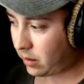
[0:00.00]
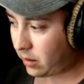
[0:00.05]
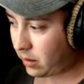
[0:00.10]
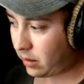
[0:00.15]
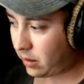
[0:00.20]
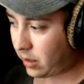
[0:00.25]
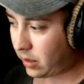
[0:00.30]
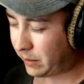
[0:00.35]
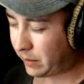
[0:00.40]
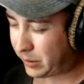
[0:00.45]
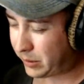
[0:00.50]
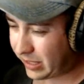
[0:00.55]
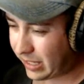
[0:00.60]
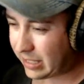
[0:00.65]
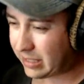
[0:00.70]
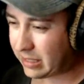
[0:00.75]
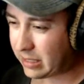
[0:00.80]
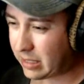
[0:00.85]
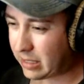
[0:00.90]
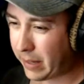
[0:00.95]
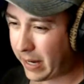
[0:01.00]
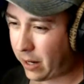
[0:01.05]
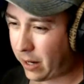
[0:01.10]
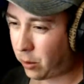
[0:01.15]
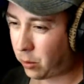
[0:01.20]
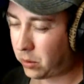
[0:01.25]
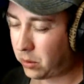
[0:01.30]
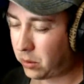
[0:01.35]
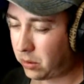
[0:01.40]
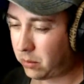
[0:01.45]
Obsessed about
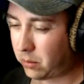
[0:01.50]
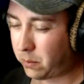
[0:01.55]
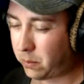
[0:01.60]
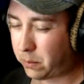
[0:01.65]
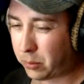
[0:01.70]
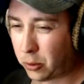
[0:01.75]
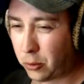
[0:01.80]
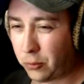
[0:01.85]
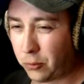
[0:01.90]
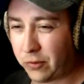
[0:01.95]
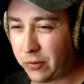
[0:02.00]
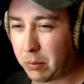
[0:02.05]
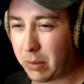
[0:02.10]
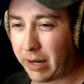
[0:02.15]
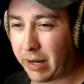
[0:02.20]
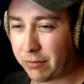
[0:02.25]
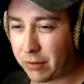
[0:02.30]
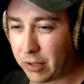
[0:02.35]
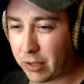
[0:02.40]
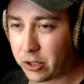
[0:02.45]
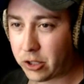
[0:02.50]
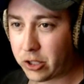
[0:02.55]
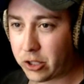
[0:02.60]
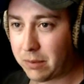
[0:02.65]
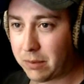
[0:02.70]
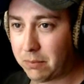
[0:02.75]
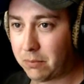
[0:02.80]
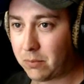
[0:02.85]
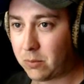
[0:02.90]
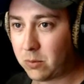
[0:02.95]
proving my friendship
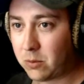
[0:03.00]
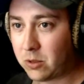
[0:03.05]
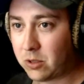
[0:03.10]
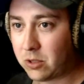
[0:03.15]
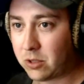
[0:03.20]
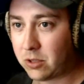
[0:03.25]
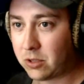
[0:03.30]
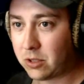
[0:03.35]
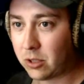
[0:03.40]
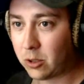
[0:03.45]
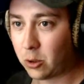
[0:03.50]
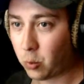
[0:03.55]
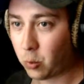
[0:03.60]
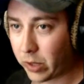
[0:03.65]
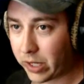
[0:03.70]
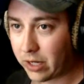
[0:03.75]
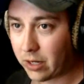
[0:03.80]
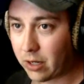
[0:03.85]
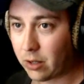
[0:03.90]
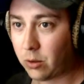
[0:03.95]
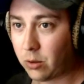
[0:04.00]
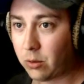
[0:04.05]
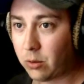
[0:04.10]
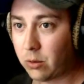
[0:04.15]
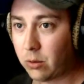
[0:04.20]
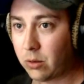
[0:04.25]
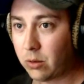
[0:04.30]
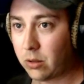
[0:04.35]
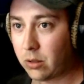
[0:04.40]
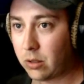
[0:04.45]
to Guido.
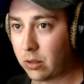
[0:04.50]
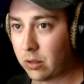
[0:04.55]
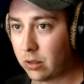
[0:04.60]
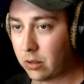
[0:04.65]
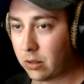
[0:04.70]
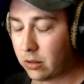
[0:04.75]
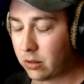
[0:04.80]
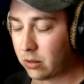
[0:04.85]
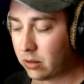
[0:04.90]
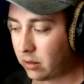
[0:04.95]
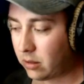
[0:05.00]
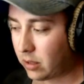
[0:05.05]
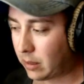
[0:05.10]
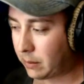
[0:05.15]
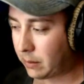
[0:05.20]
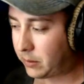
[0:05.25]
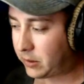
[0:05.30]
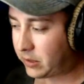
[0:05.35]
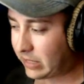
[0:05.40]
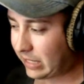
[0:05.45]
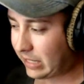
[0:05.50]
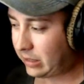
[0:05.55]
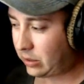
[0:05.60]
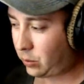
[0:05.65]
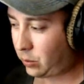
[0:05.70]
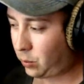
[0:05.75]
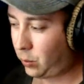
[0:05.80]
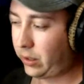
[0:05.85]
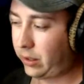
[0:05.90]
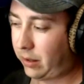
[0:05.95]
Obsessed with